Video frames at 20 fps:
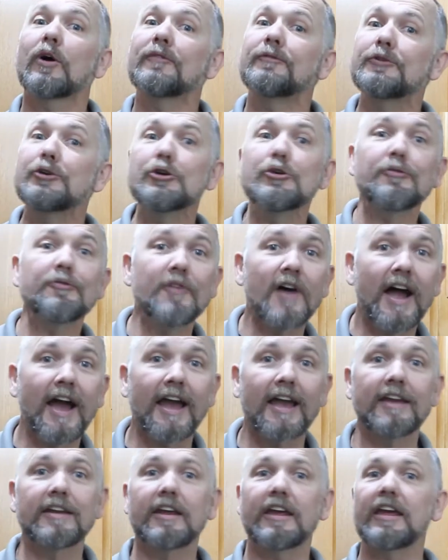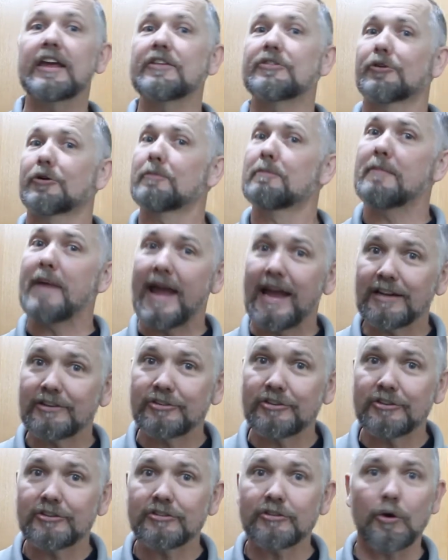if you find either
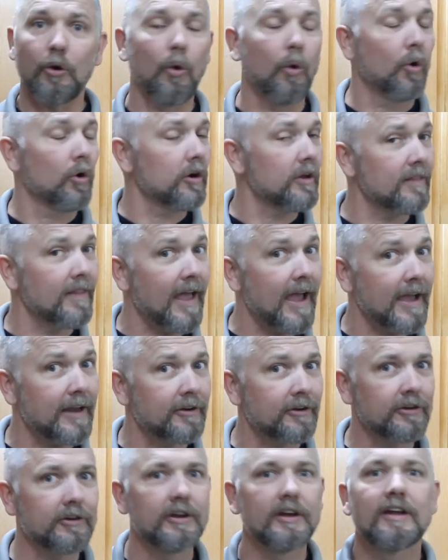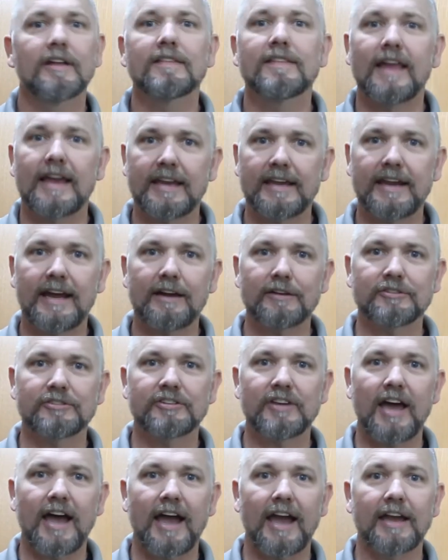matches or a lighter laying
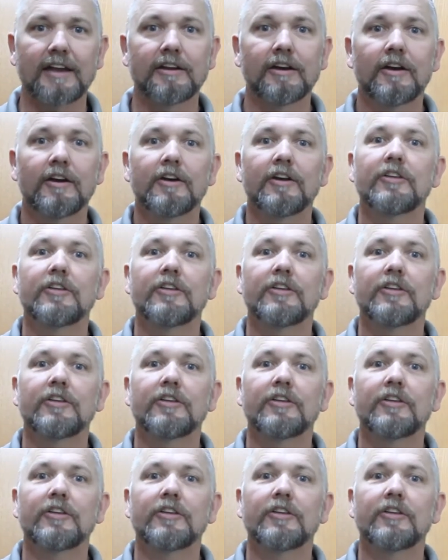outside,